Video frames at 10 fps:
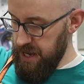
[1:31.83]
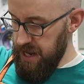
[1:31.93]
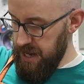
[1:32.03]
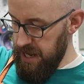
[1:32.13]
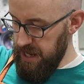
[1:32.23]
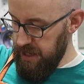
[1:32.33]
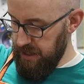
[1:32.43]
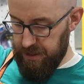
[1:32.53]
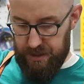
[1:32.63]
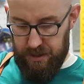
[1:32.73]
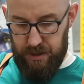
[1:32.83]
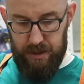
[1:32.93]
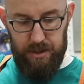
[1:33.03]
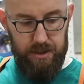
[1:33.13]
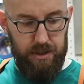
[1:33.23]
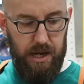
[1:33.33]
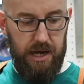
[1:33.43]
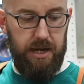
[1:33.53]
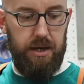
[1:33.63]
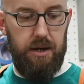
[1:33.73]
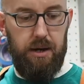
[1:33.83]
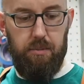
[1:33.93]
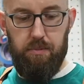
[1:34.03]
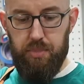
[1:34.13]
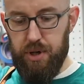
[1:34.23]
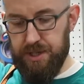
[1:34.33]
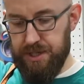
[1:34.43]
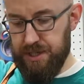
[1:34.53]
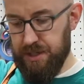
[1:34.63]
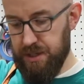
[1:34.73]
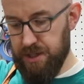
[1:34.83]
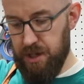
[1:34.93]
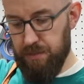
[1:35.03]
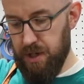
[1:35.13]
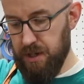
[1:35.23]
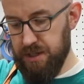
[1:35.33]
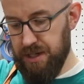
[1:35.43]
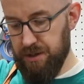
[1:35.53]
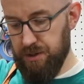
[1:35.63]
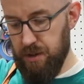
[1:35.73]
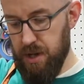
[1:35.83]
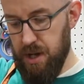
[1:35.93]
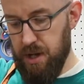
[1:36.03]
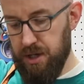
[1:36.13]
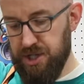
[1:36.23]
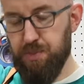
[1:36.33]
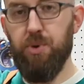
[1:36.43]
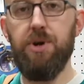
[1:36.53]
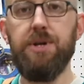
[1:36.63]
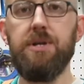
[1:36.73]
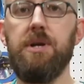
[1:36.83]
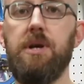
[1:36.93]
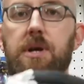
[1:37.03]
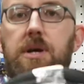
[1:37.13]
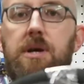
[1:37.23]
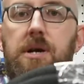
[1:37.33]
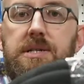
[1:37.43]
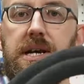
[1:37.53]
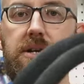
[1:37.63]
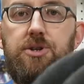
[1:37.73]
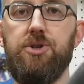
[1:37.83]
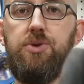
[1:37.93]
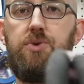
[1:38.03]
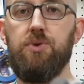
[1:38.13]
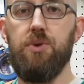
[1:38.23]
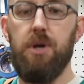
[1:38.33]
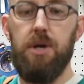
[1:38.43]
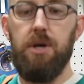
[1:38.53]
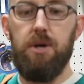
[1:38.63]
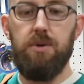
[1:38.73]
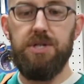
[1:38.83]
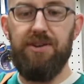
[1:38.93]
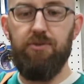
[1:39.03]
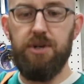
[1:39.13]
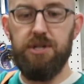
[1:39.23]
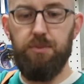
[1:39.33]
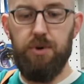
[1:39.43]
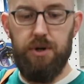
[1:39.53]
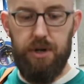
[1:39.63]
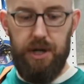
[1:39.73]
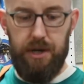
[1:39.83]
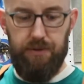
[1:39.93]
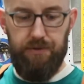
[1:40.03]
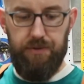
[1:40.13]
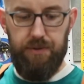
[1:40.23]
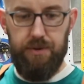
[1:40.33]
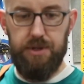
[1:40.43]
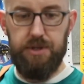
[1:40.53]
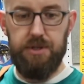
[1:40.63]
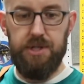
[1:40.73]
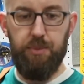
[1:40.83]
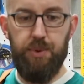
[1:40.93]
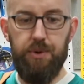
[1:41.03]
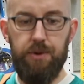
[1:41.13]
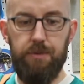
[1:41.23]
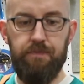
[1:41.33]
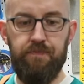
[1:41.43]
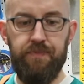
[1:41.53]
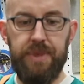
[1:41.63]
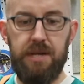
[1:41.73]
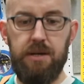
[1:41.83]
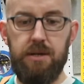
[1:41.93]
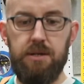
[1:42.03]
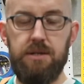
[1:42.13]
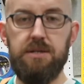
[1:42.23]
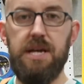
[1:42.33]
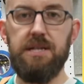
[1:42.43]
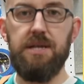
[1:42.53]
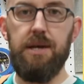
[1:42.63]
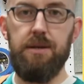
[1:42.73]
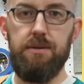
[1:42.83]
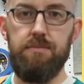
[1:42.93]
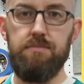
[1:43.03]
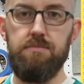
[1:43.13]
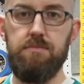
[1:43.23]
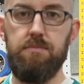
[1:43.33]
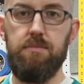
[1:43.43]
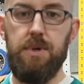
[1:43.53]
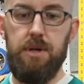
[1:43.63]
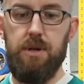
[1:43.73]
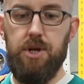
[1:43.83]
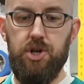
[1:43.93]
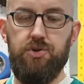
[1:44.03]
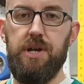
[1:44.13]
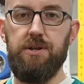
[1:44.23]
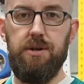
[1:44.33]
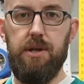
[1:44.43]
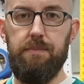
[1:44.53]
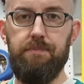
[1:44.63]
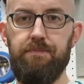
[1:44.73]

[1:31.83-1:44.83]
and I purchased some Continental Sport Contact 2, which have a much more kind of just simple snakeskin tread to them.